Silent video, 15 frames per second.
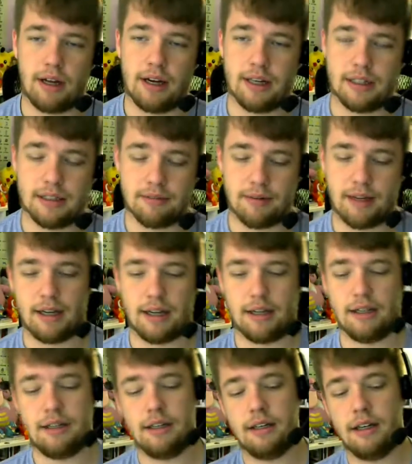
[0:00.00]
honest, my uh,
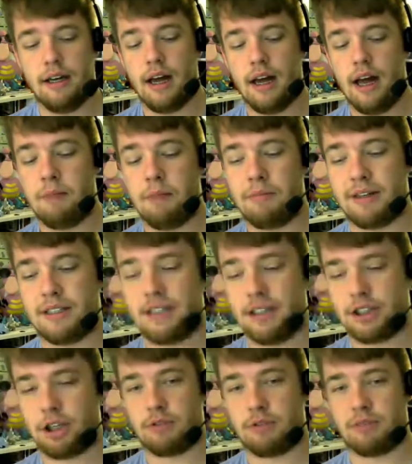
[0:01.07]
my
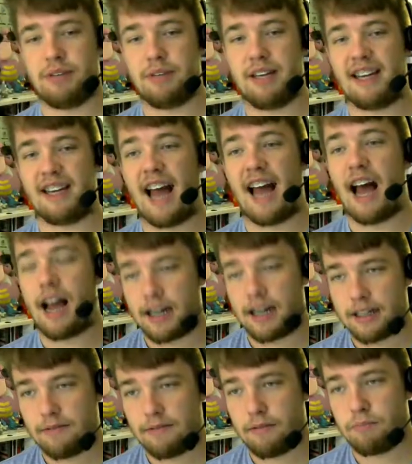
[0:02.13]
sister was being
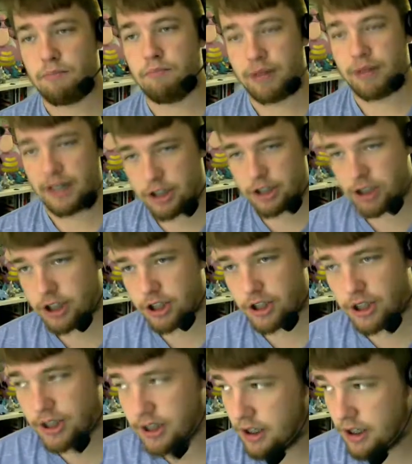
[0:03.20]
kind of a bitch,
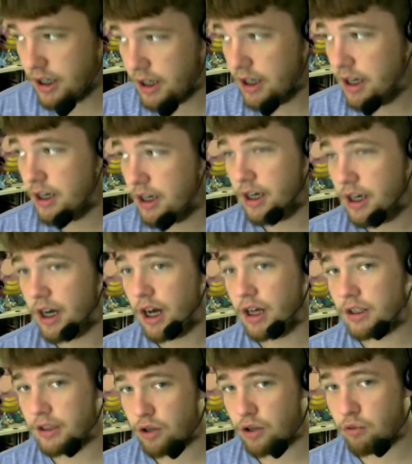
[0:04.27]
a
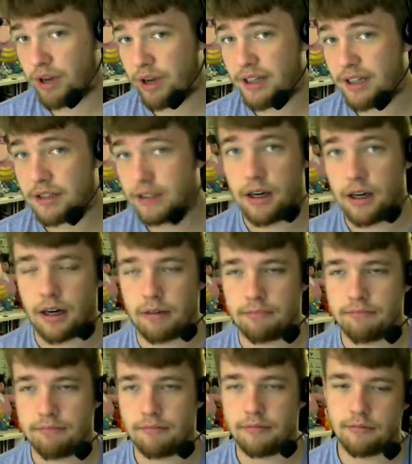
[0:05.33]
little bit. Um,
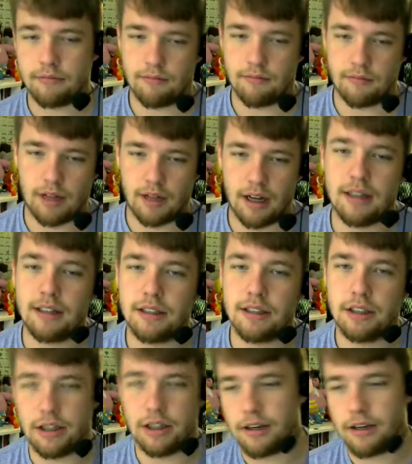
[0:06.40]
not gonna
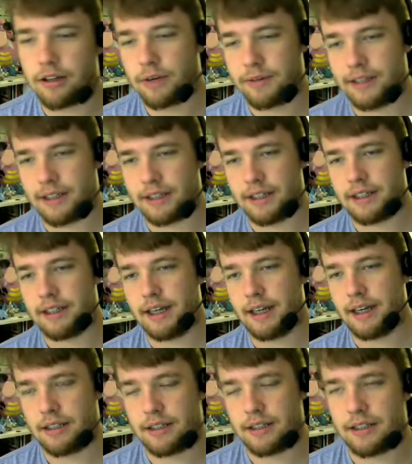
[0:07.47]
see, not gonna go into
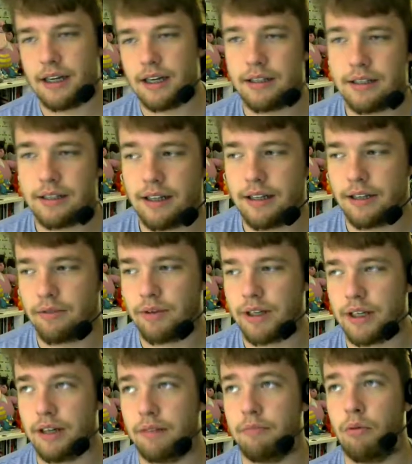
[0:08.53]
details. It's not something
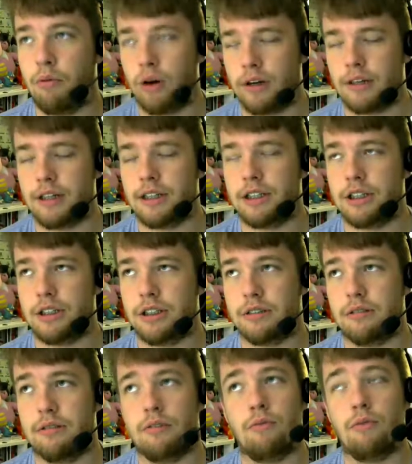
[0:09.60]
really important. It's just
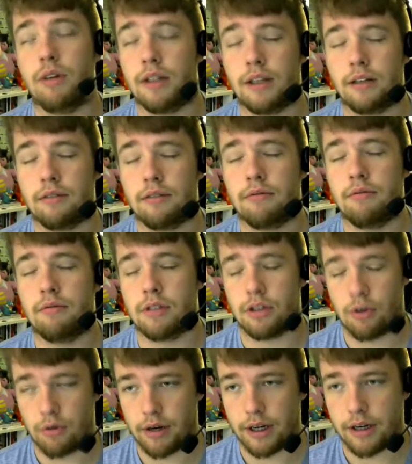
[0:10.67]
really was
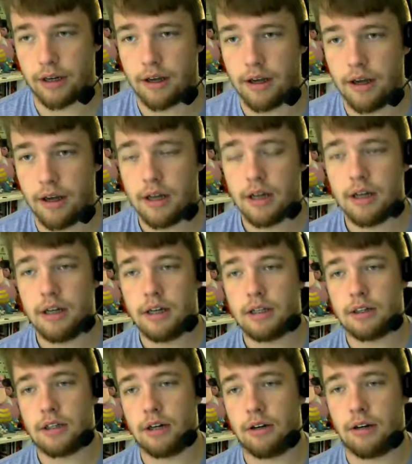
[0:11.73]
annoying.
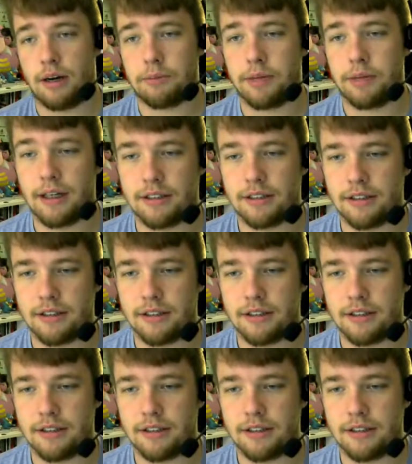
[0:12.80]
So I'm not